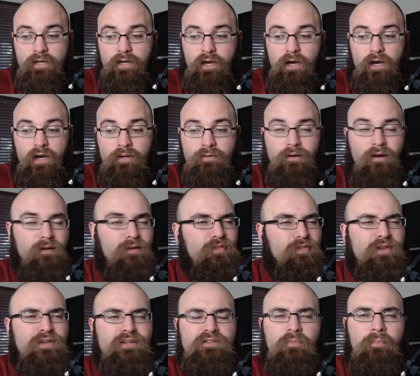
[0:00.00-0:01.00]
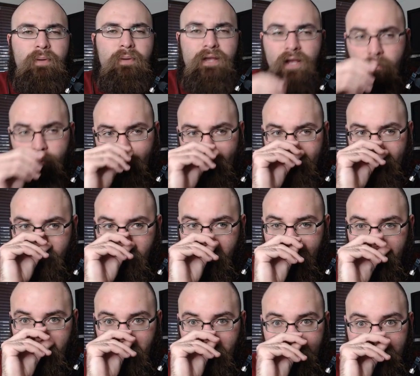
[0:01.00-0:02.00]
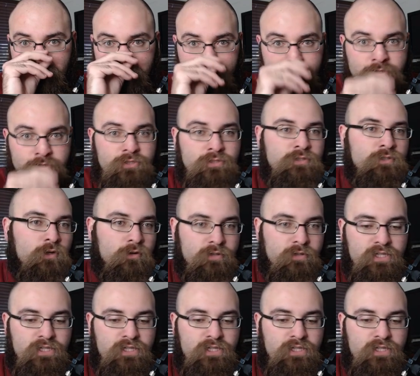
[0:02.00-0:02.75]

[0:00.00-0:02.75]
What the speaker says: Nothing to pick up waiver wire wise, but just, you know,